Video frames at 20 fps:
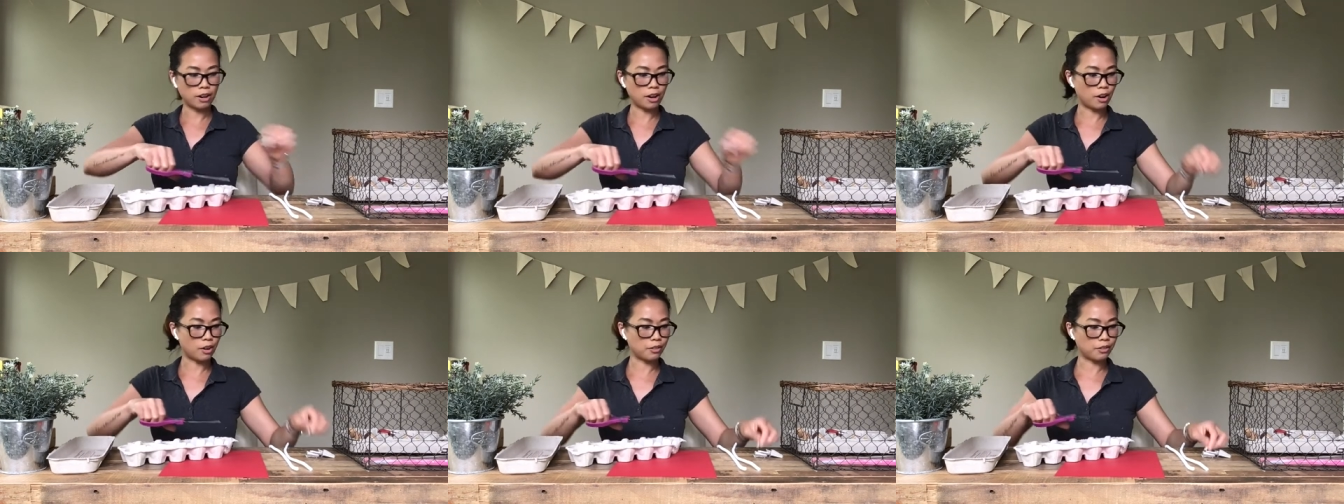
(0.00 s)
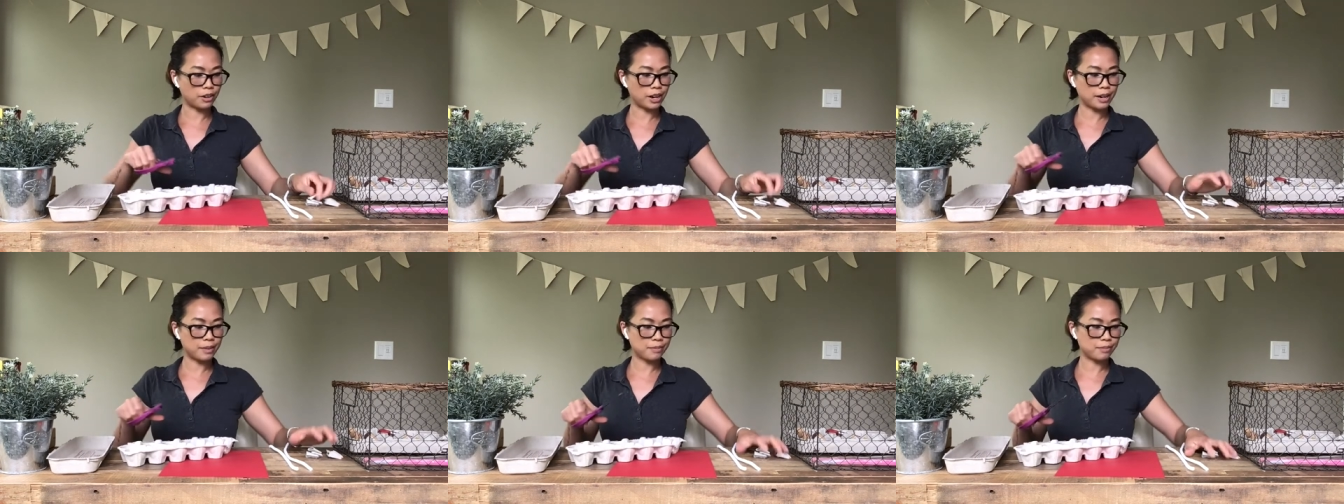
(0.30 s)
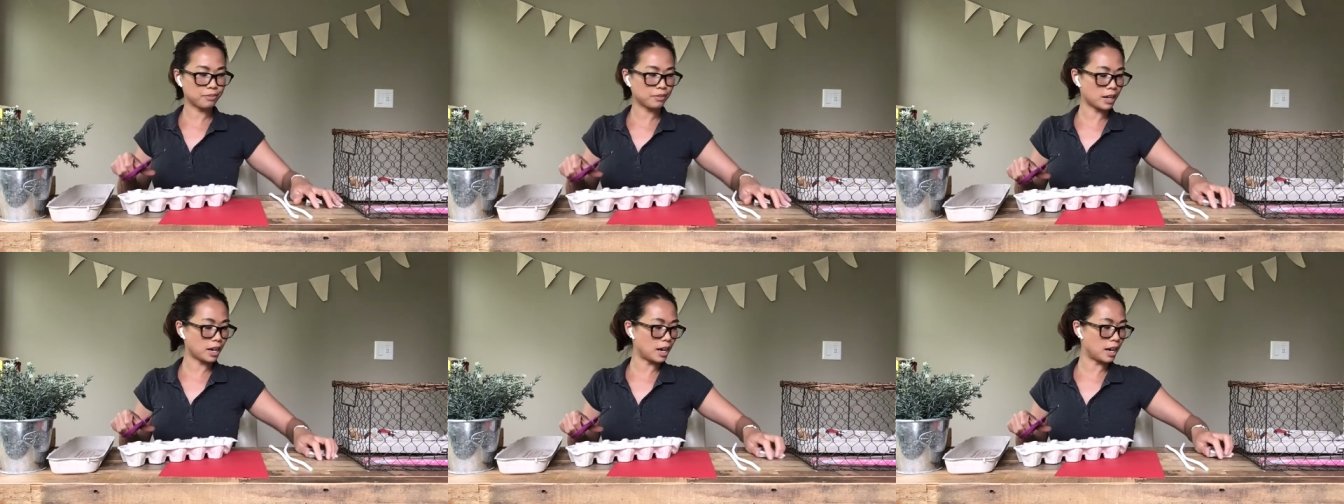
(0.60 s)
All right,
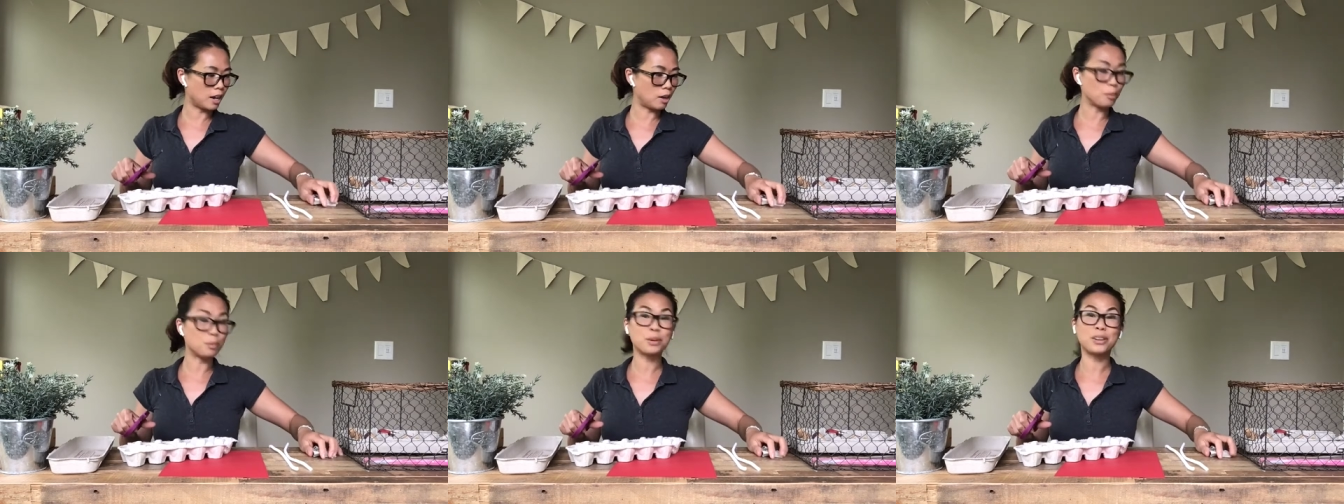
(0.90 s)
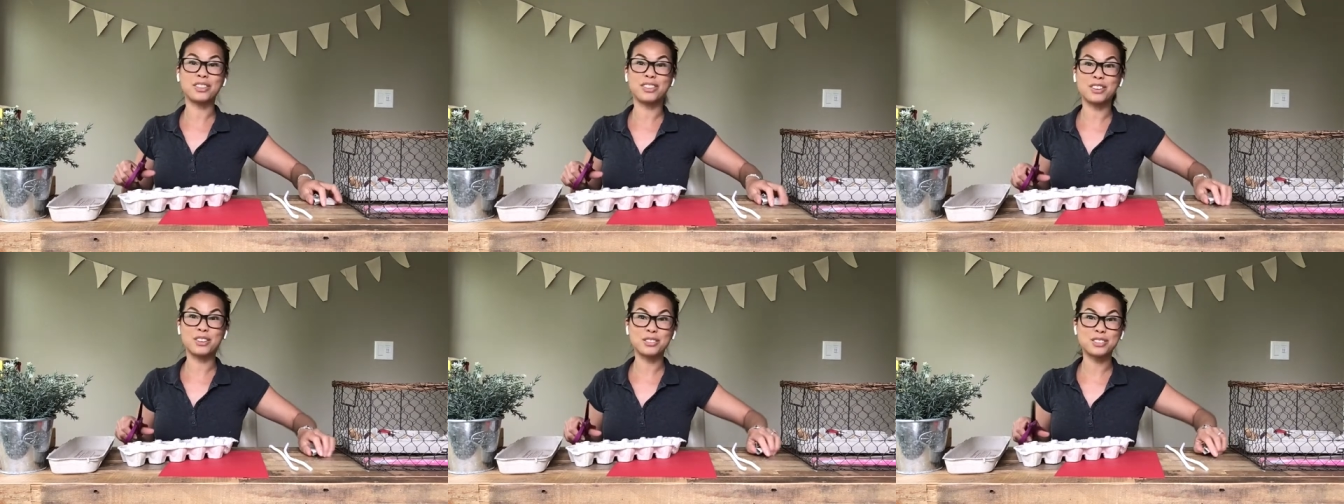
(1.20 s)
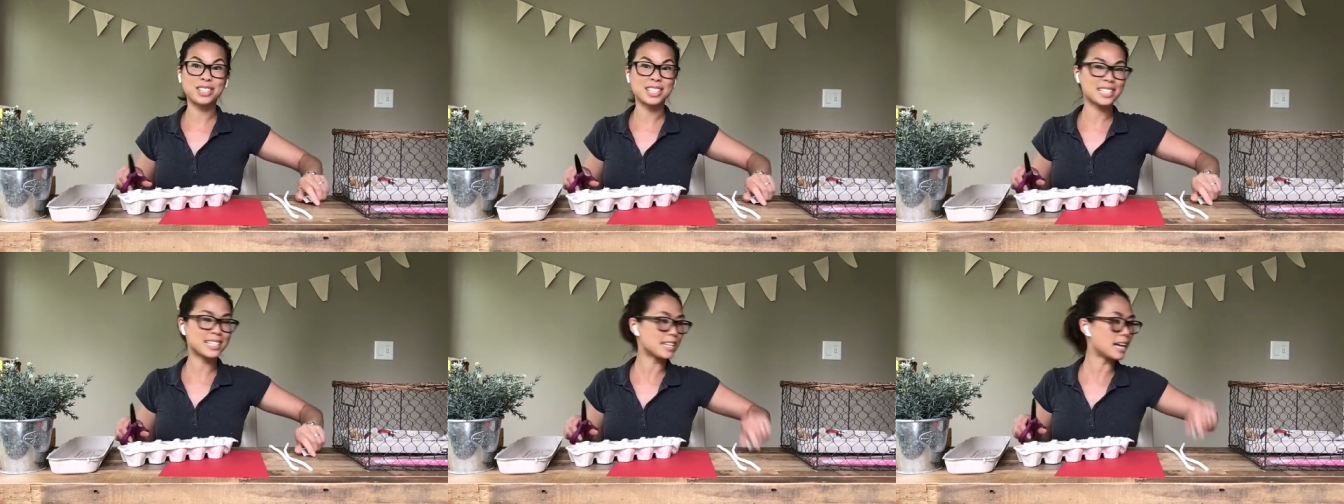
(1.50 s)
I'll put those
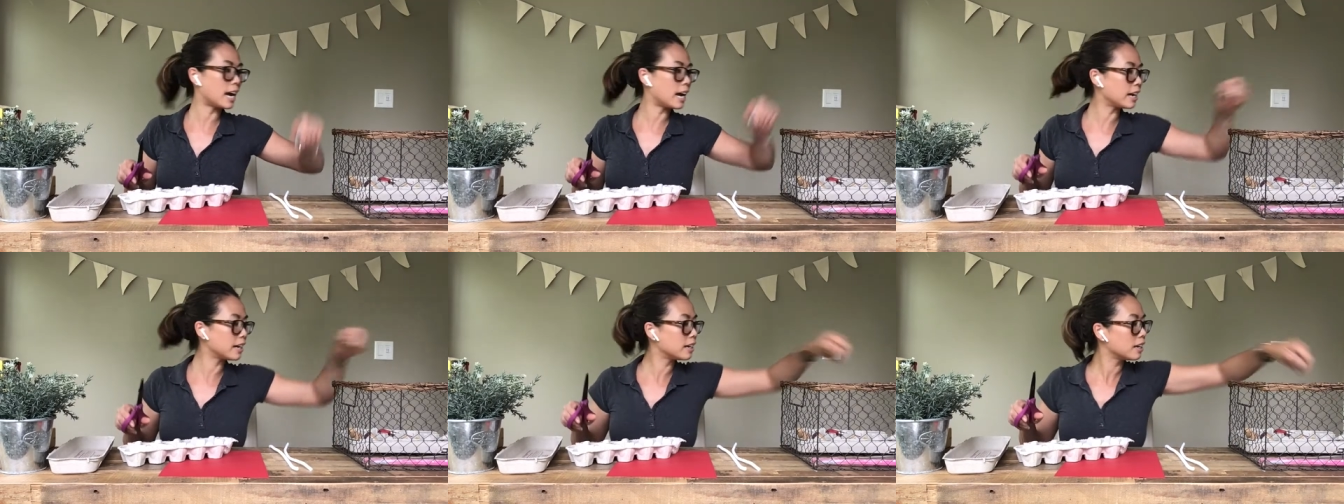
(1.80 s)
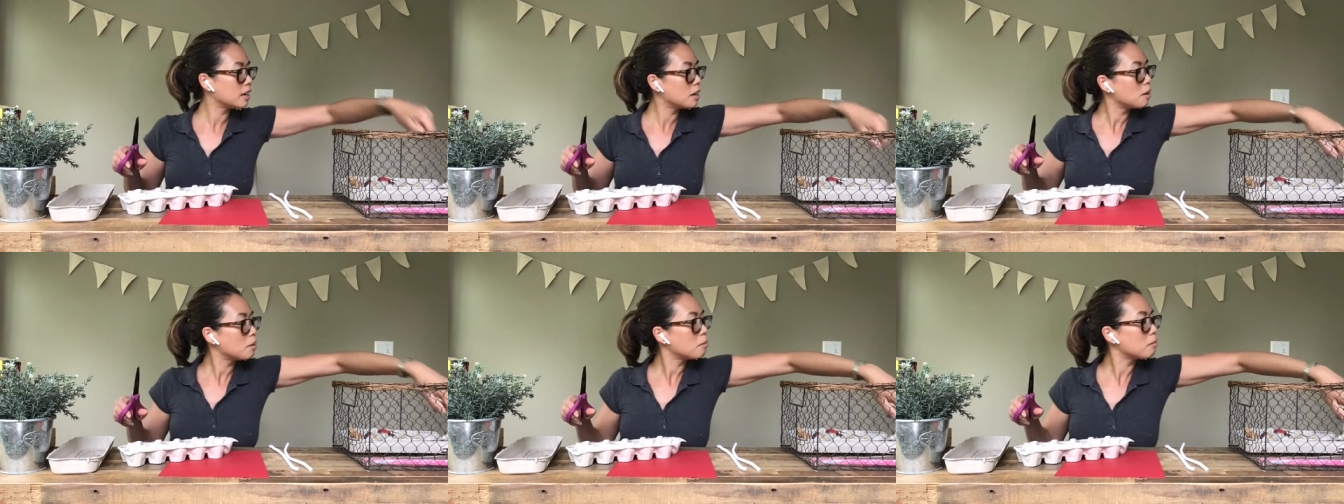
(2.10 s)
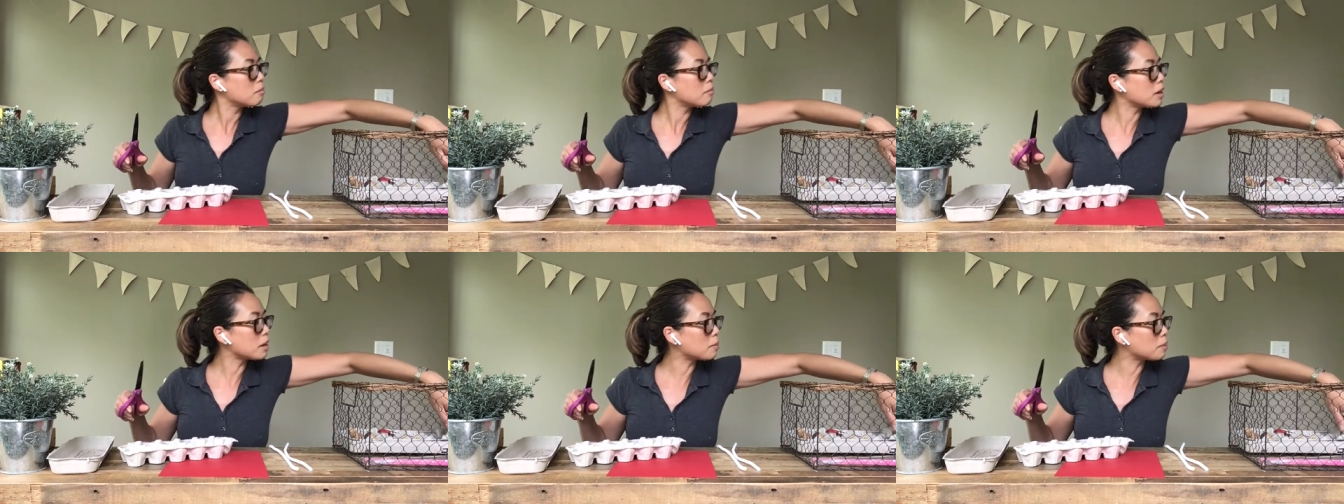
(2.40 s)
aside.
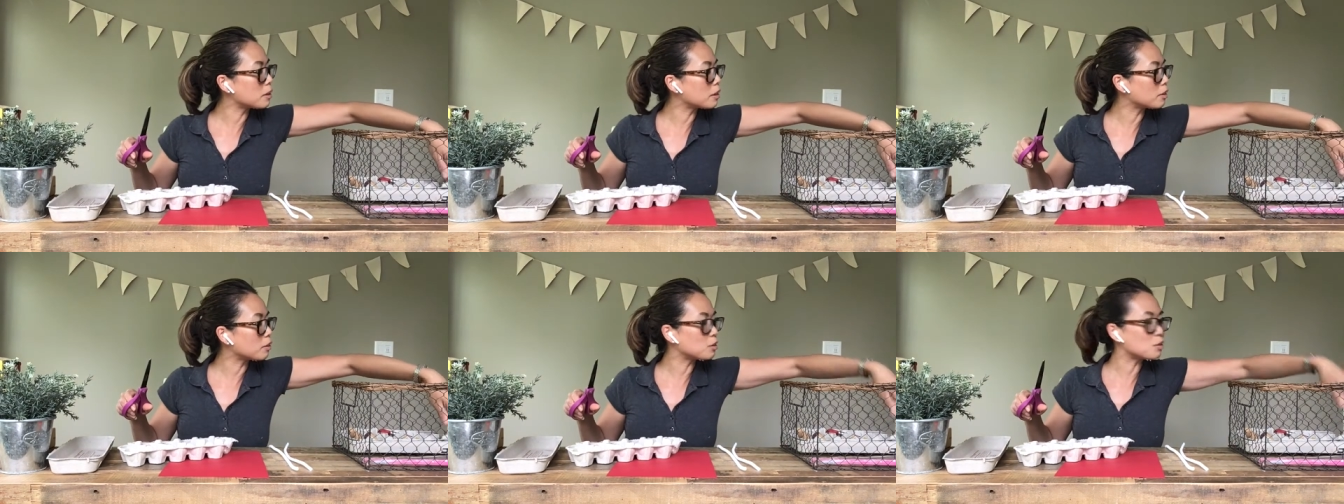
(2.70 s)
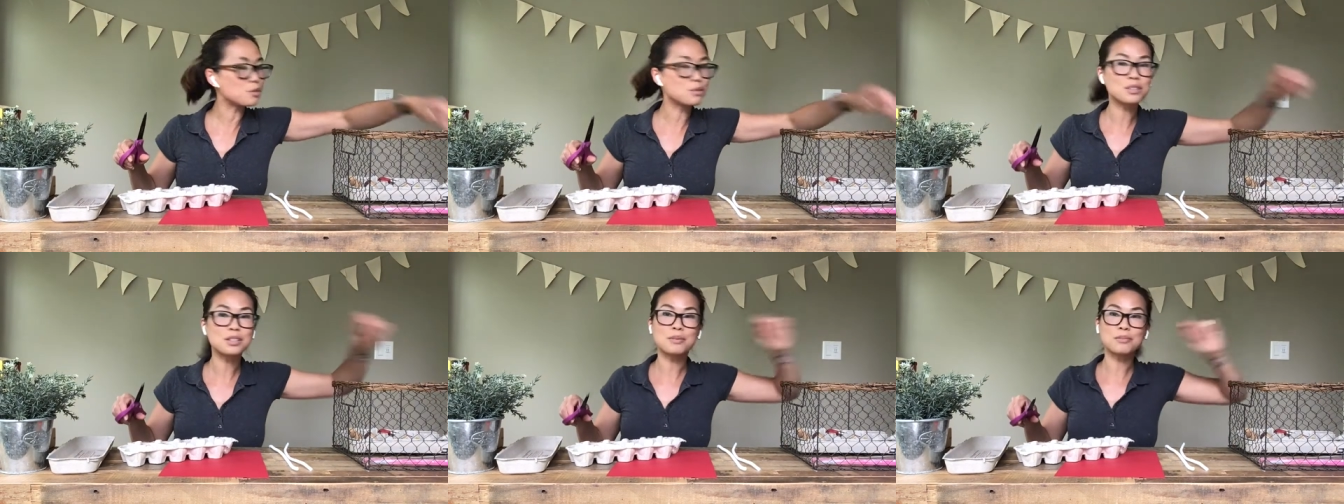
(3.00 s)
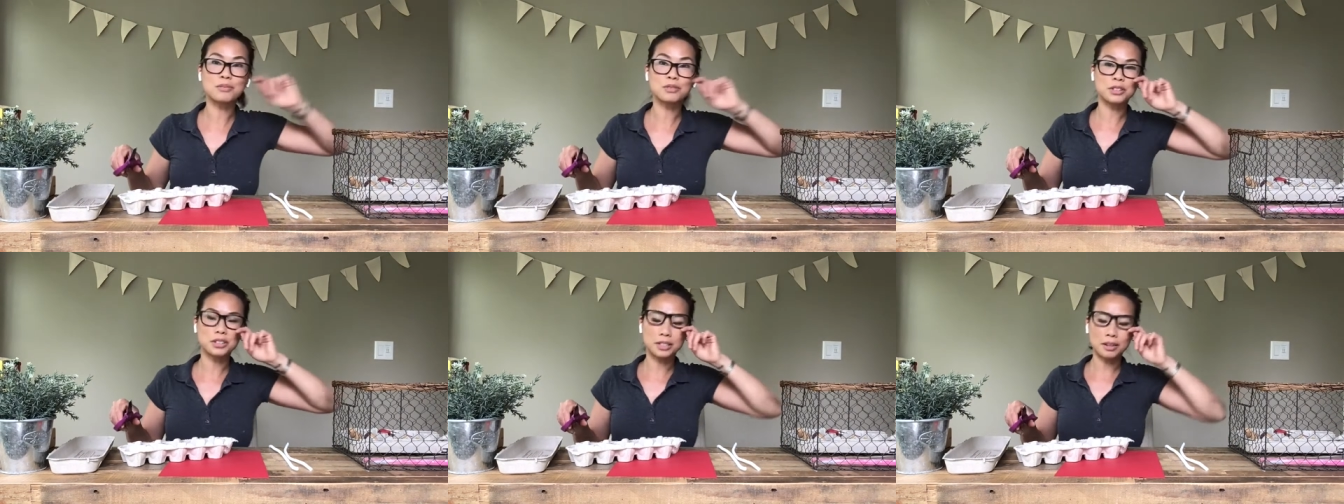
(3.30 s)
Maybe I'll use them
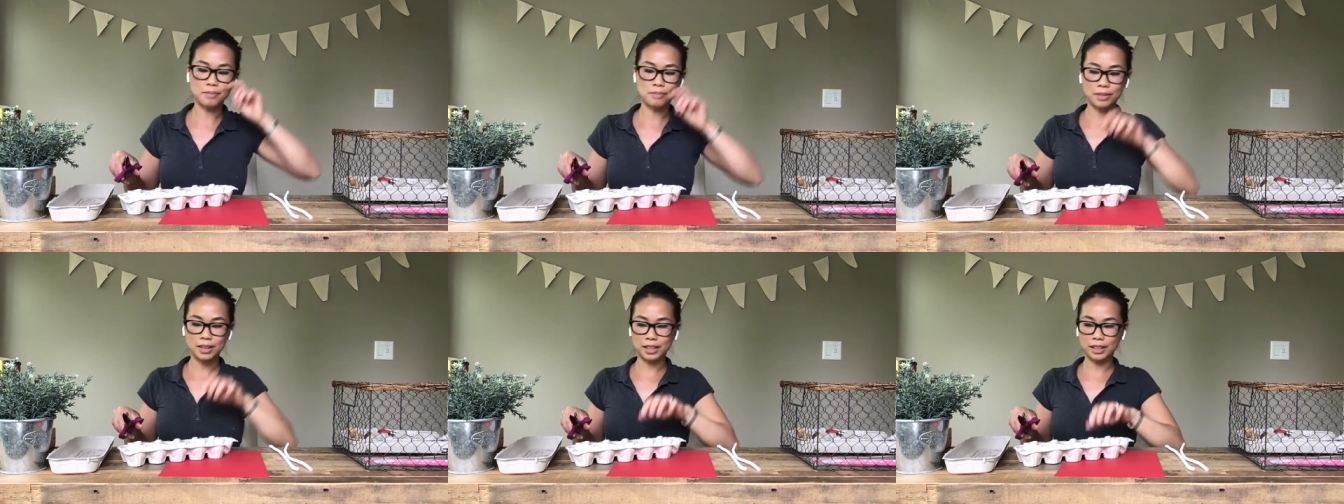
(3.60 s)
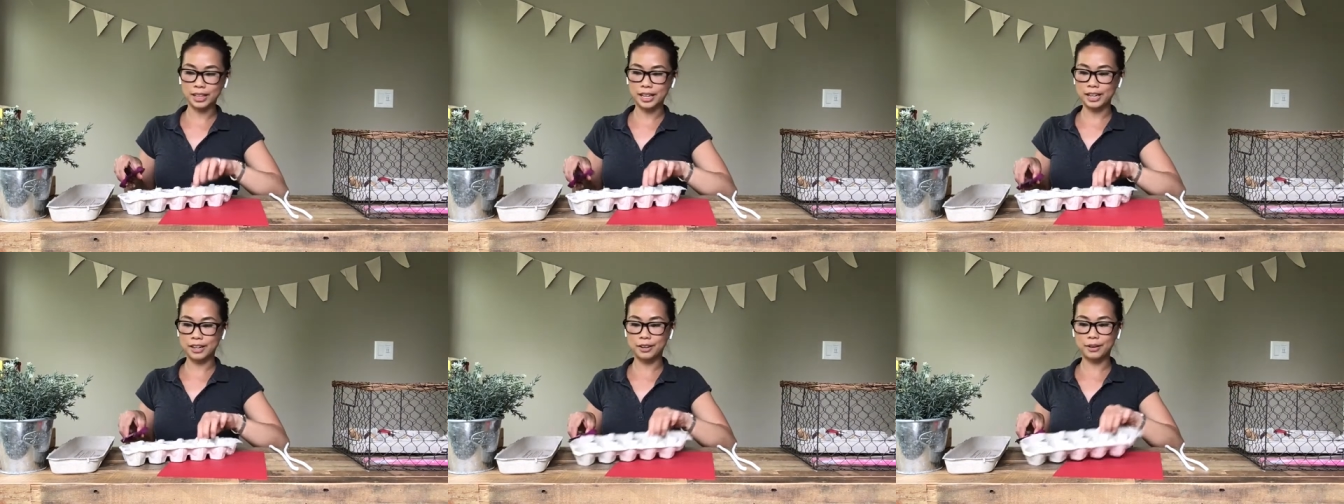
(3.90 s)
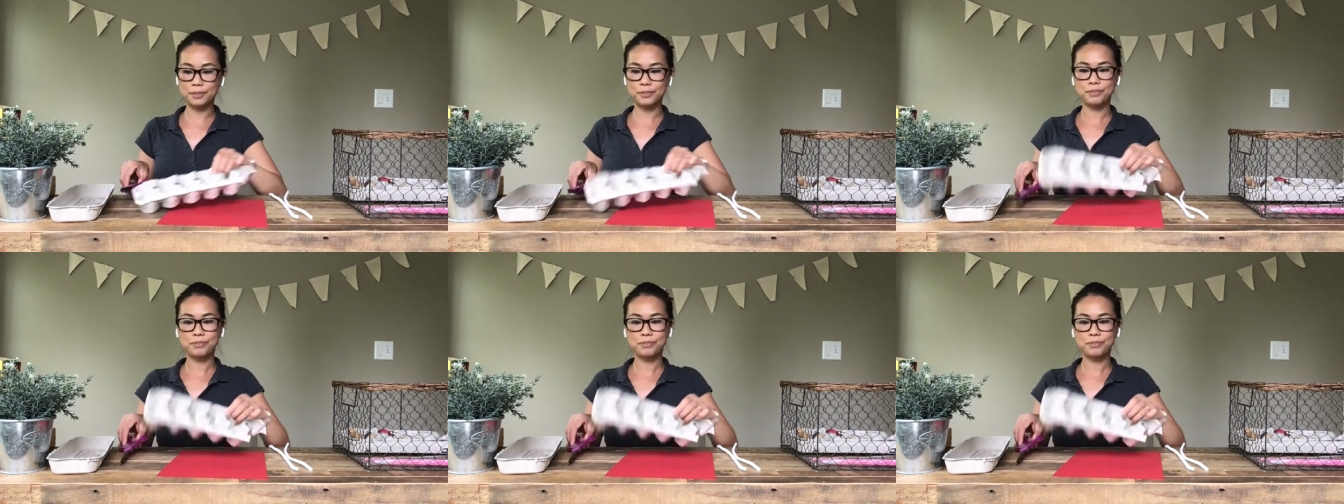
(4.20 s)
for something later.